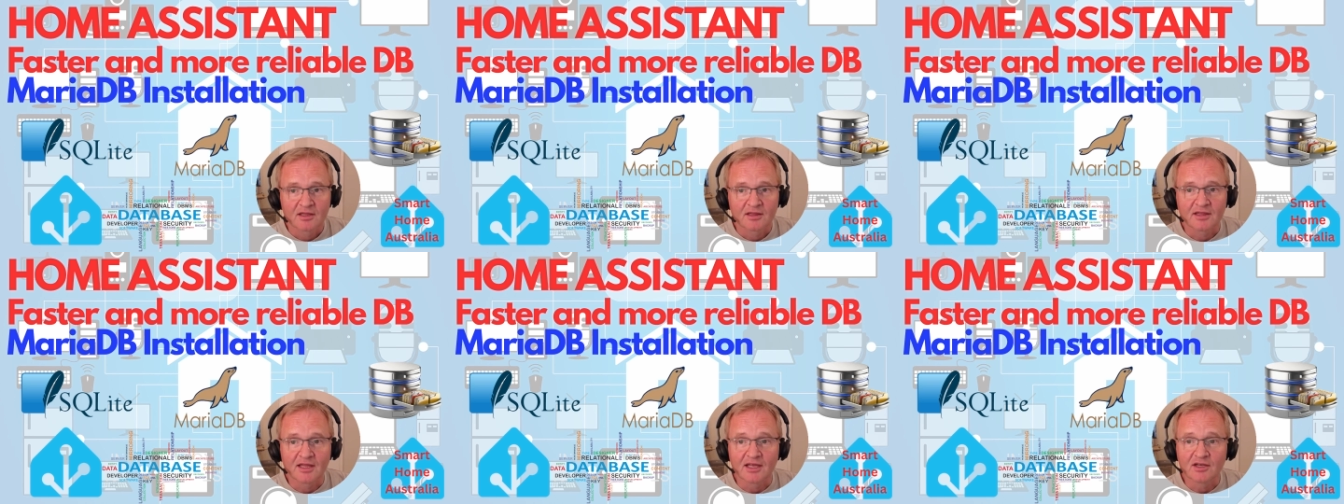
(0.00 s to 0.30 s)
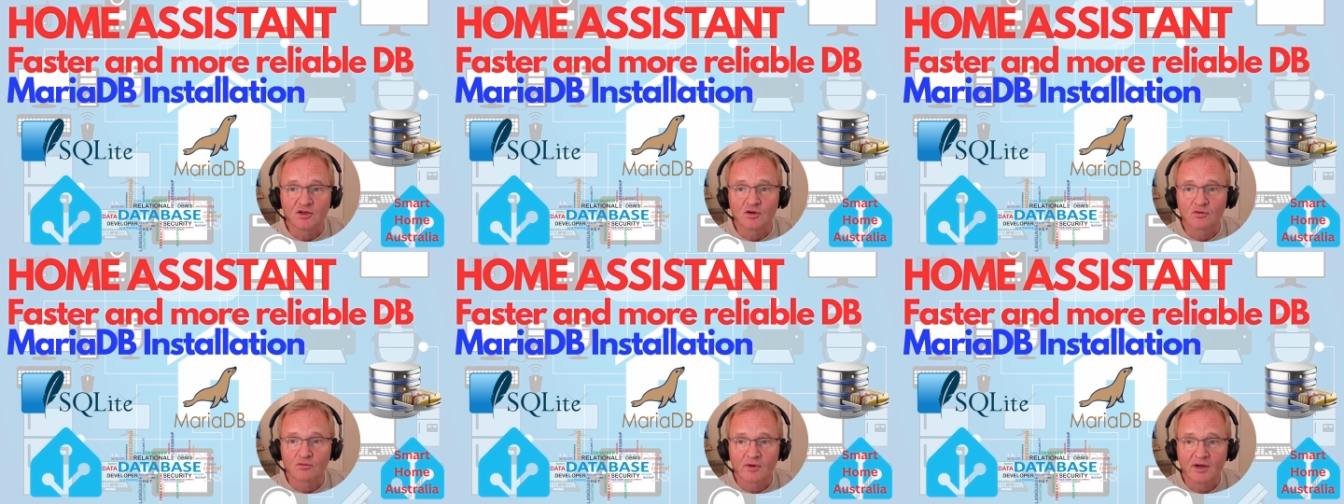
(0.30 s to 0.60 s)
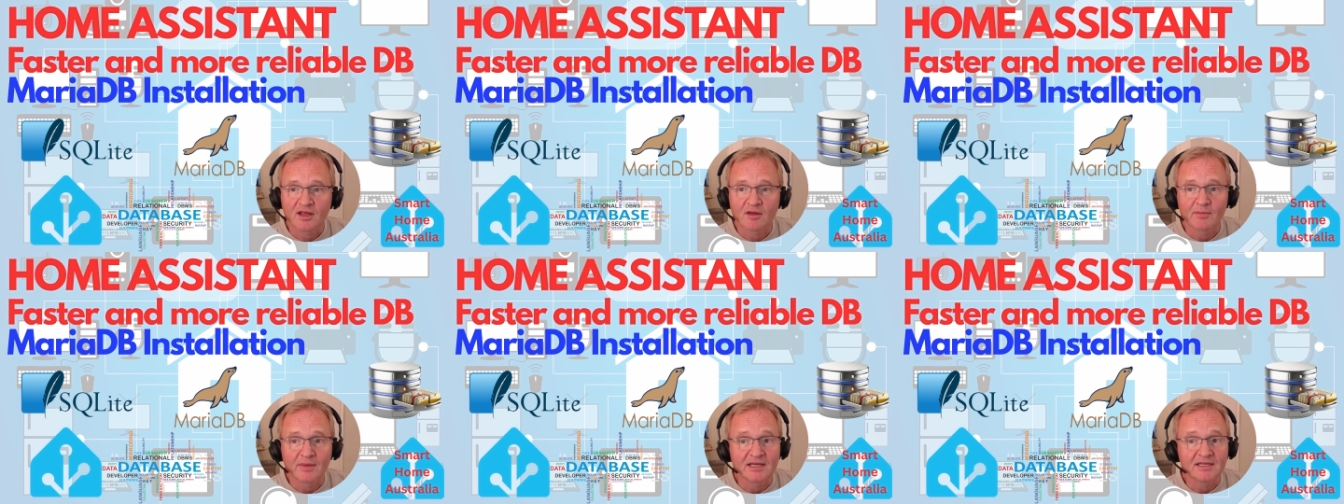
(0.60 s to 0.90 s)
then you're
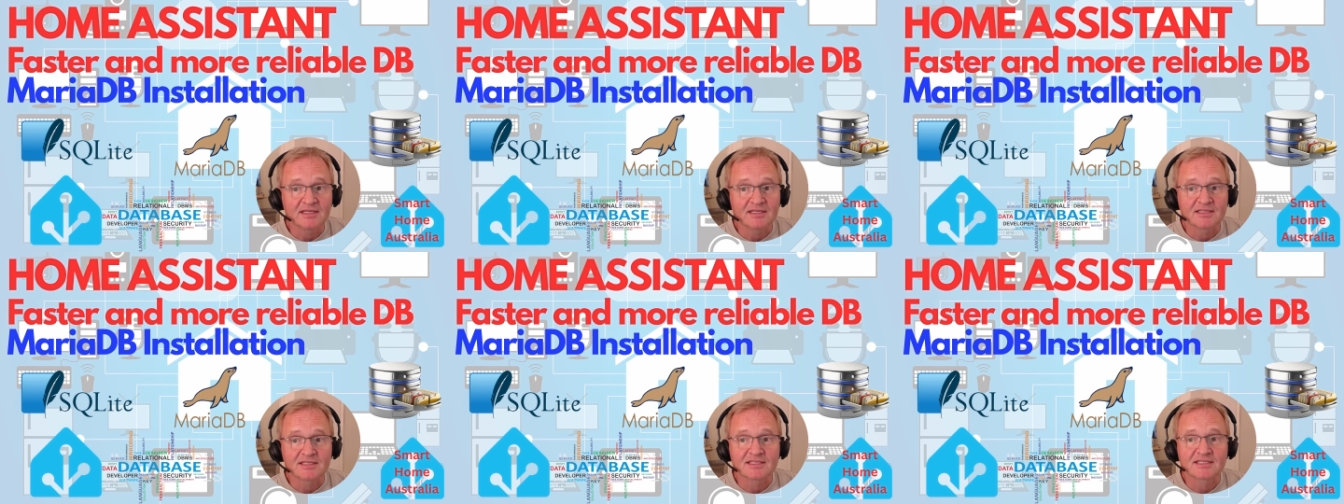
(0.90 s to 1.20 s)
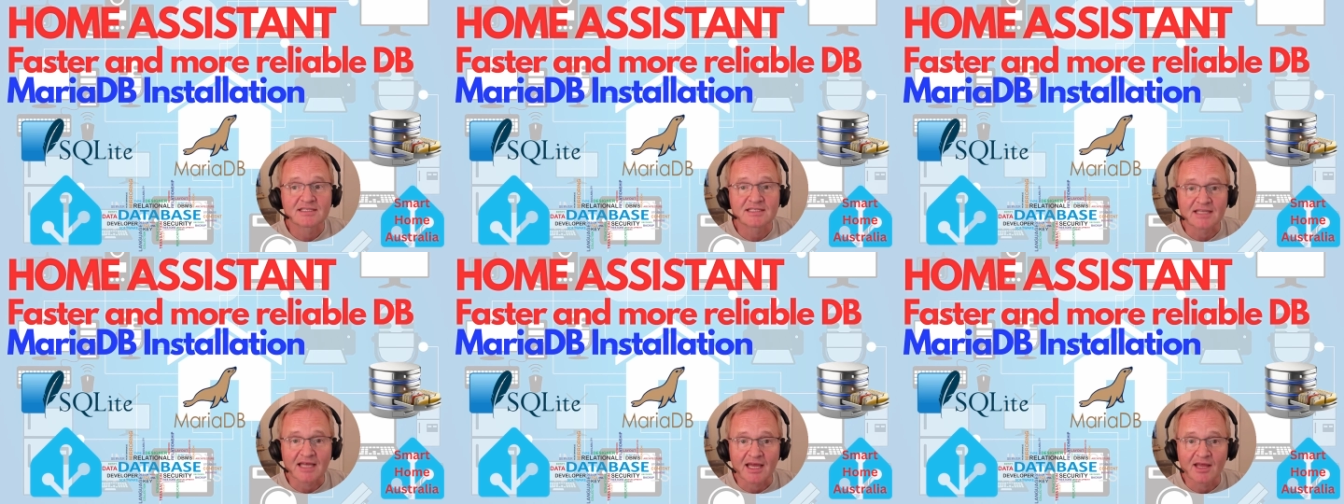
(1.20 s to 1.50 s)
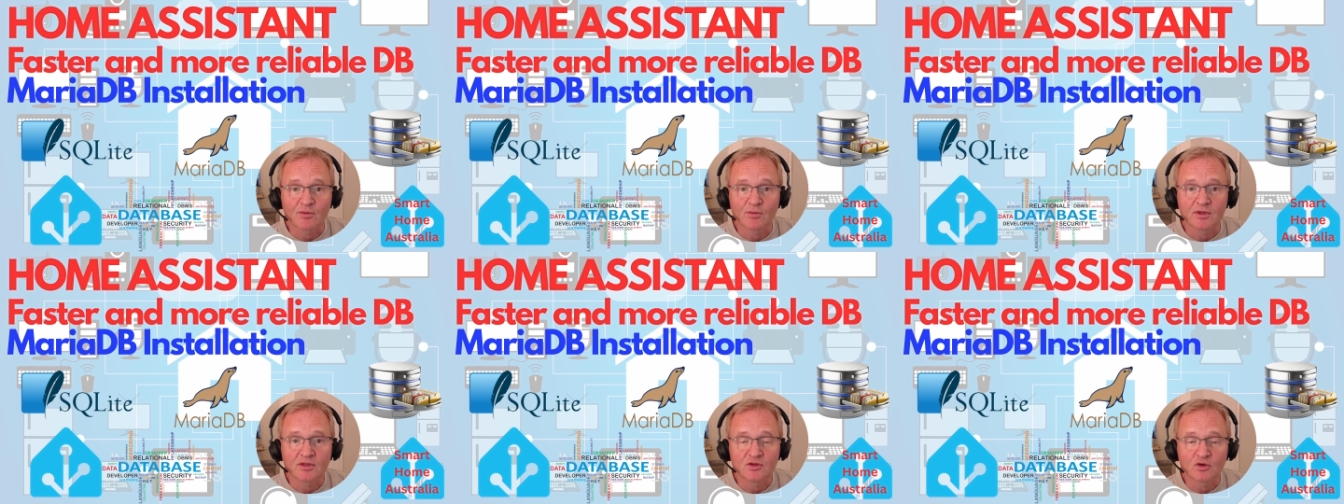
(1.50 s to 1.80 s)
recommended to stay
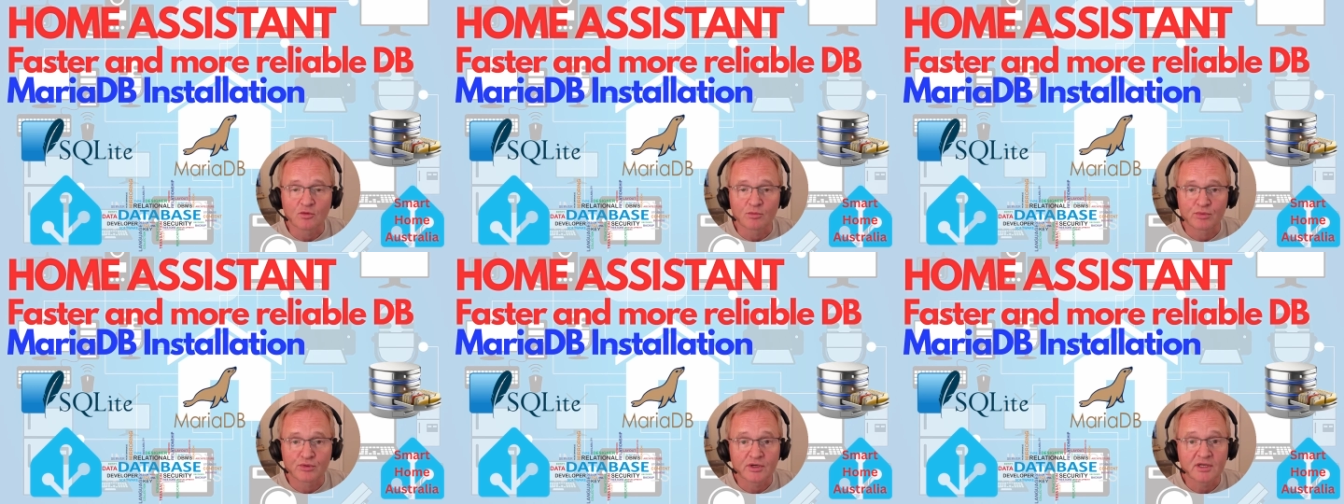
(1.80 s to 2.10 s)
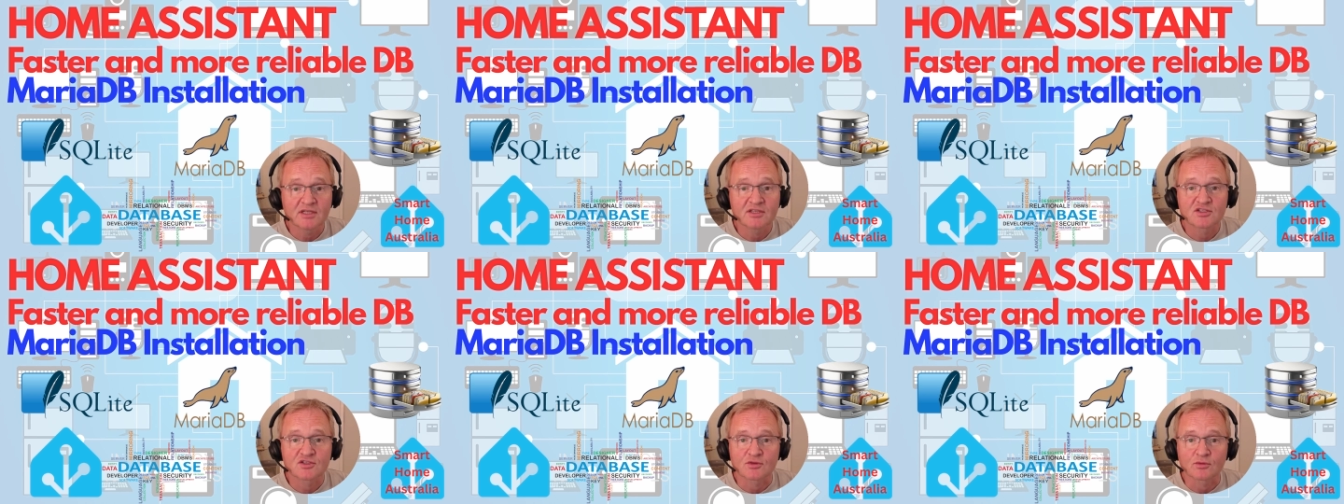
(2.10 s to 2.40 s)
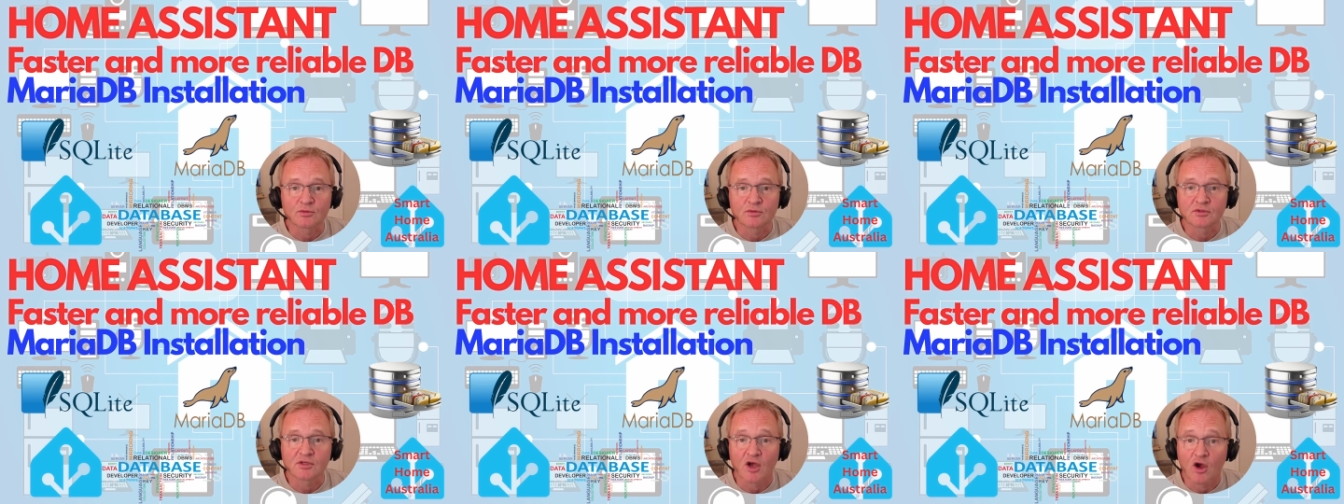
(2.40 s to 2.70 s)
with your
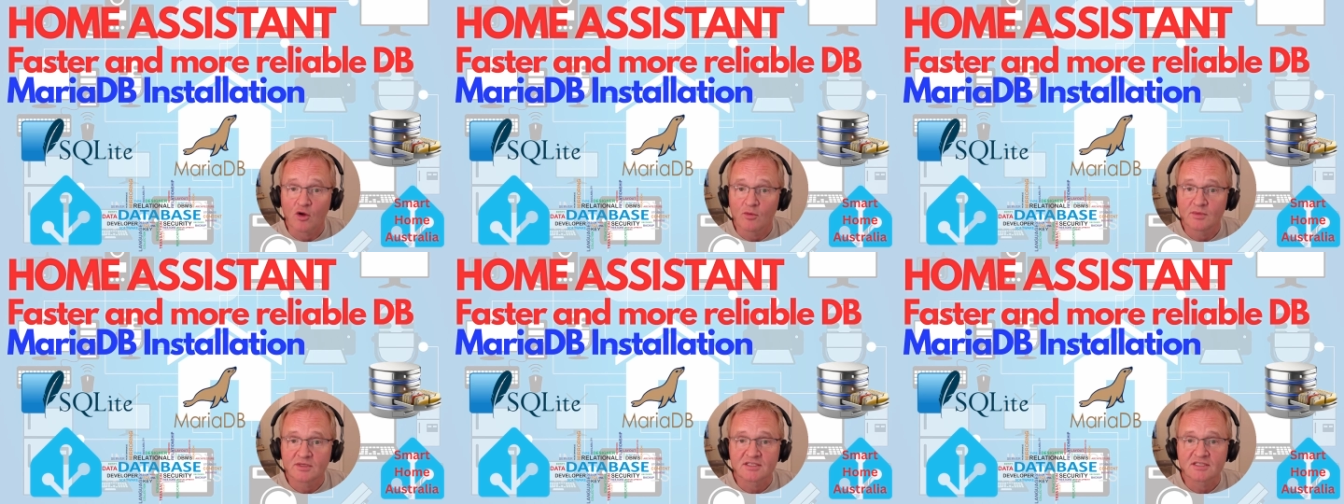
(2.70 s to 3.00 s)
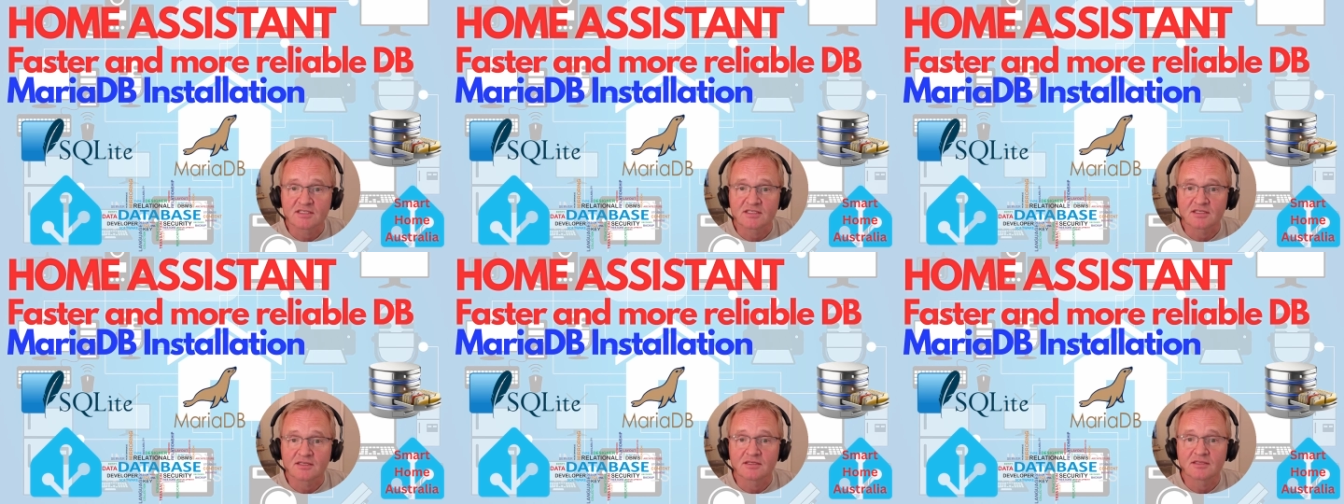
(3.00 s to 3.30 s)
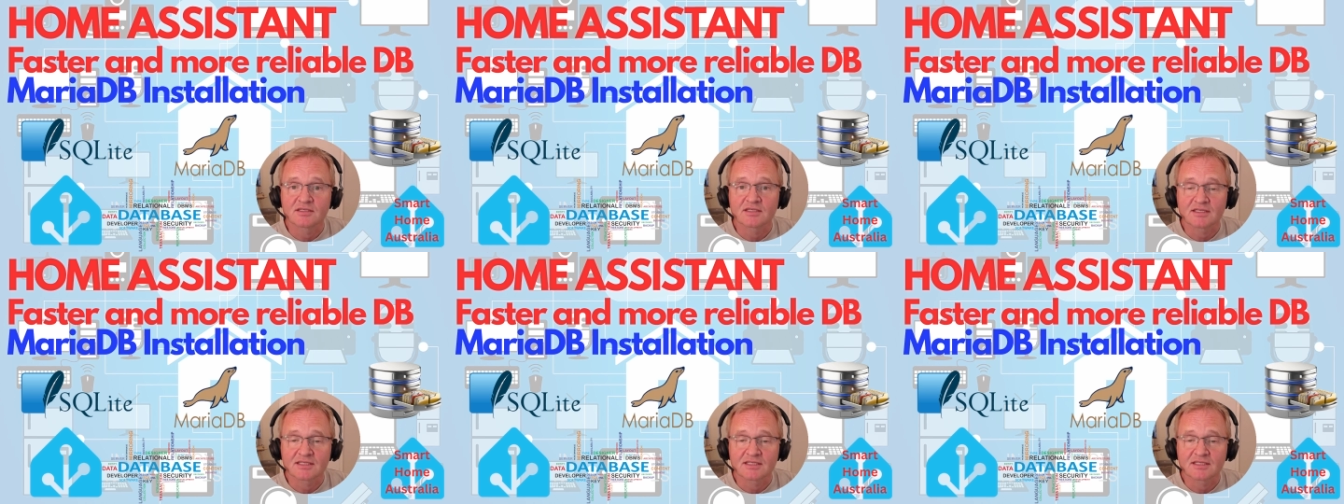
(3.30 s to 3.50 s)
pre-installed Home Assistant